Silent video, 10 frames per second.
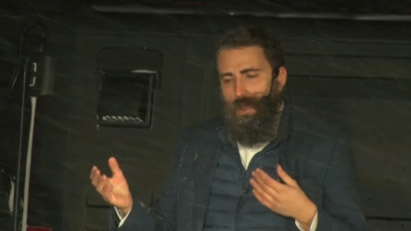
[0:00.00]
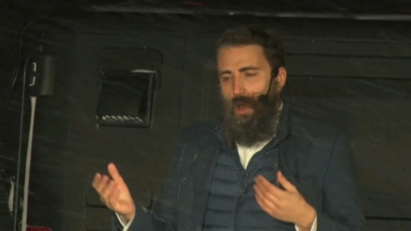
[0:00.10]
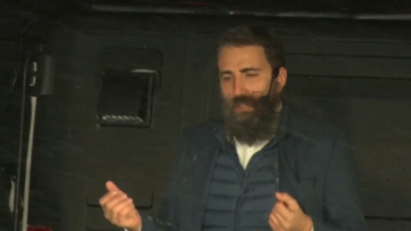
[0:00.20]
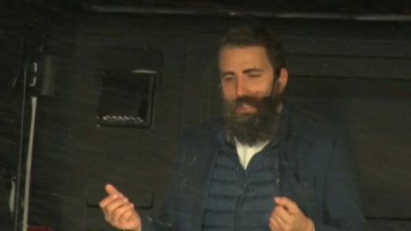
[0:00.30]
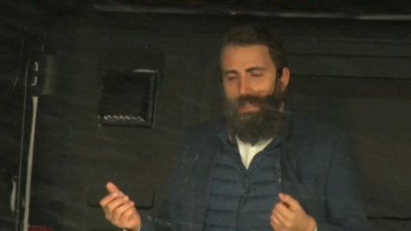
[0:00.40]

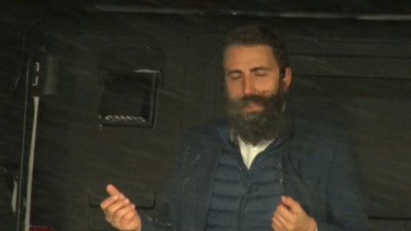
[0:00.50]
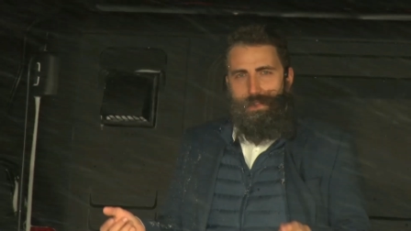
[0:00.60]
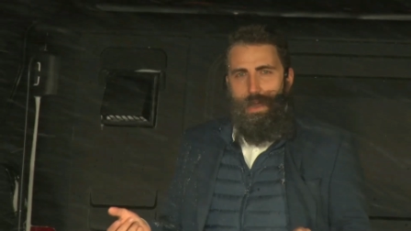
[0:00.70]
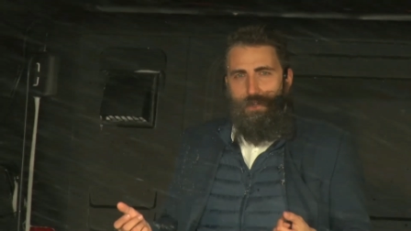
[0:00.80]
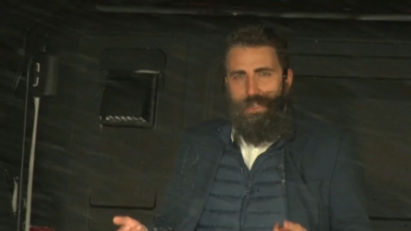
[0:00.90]
Only in
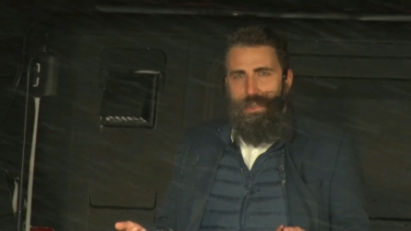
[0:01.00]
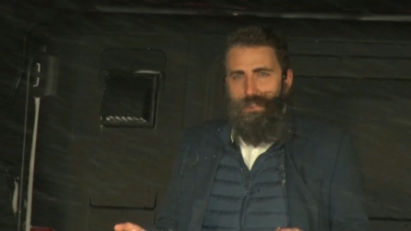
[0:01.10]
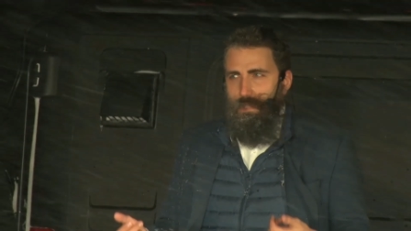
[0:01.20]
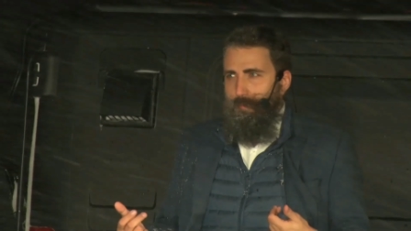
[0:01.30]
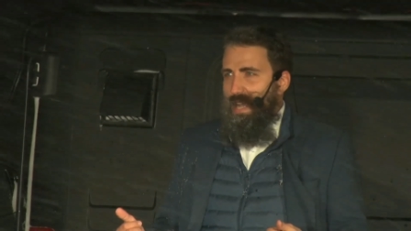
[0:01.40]
our case,
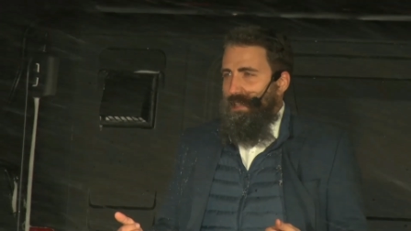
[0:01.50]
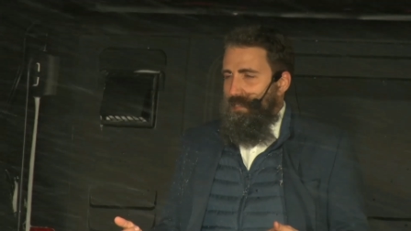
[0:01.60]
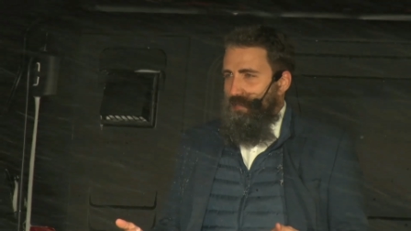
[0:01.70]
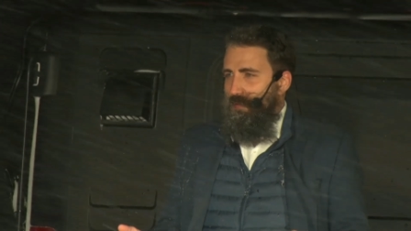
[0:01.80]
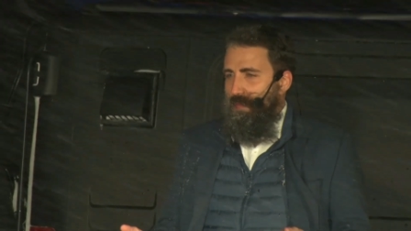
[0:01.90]
the
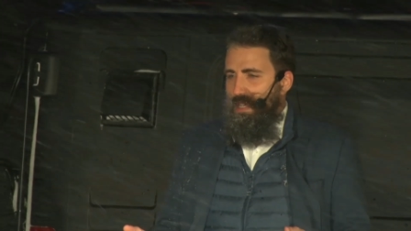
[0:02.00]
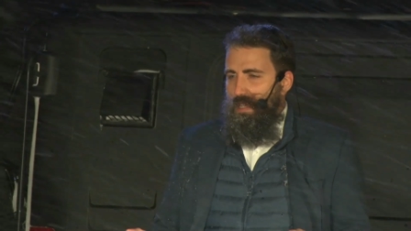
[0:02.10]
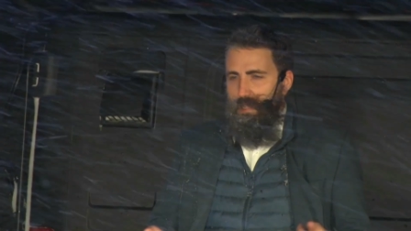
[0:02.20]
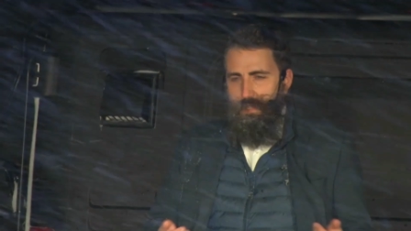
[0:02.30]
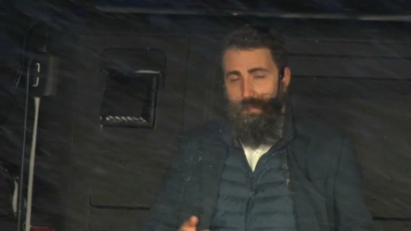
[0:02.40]
pilots will
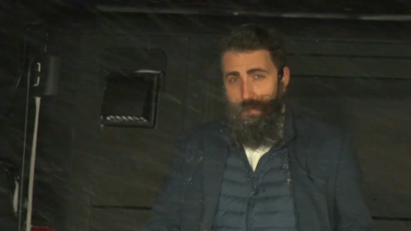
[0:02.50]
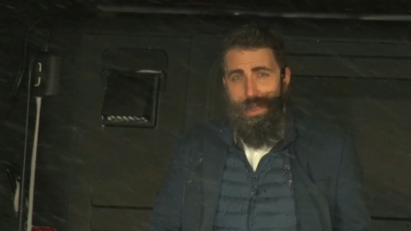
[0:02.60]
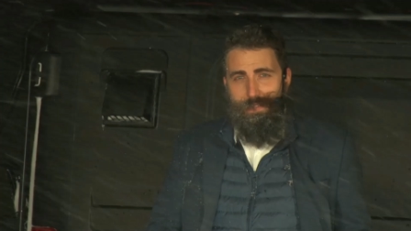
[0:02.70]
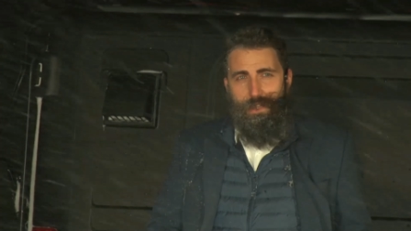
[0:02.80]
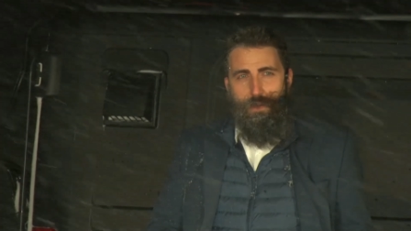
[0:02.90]
be
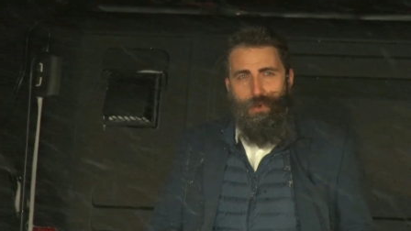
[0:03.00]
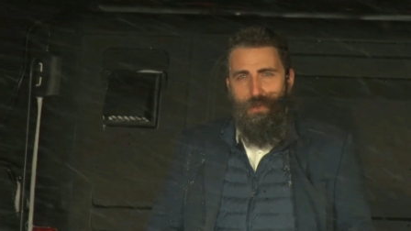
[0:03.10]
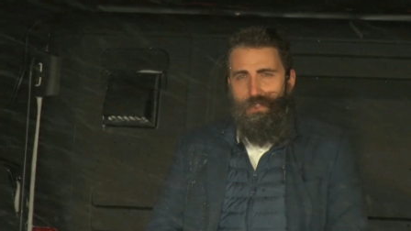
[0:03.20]
at the airport,